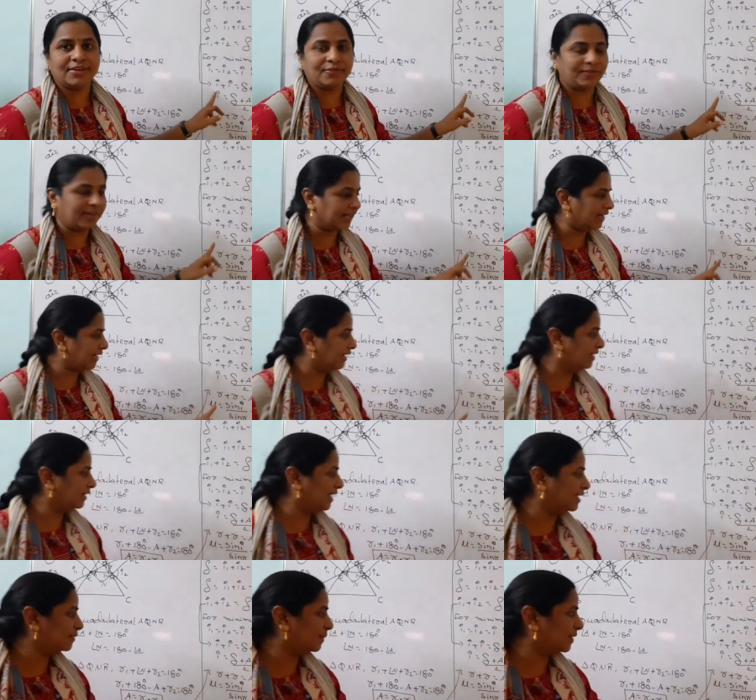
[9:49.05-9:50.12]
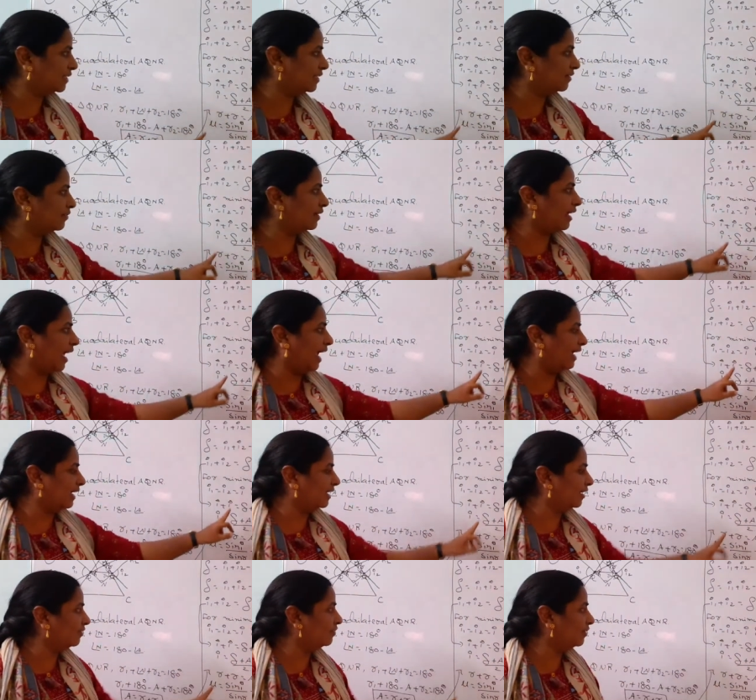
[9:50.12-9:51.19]
We are getting the expression for
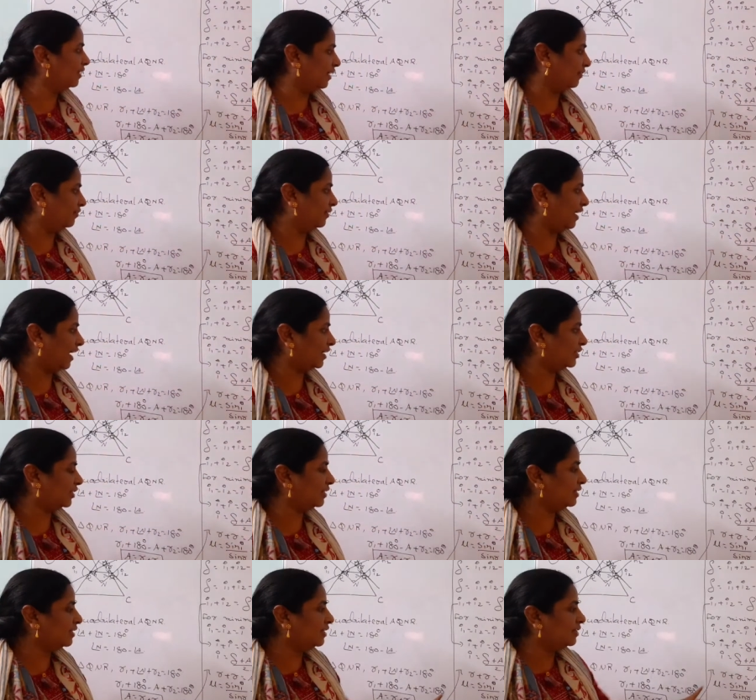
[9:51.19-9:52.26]
angle of refraction.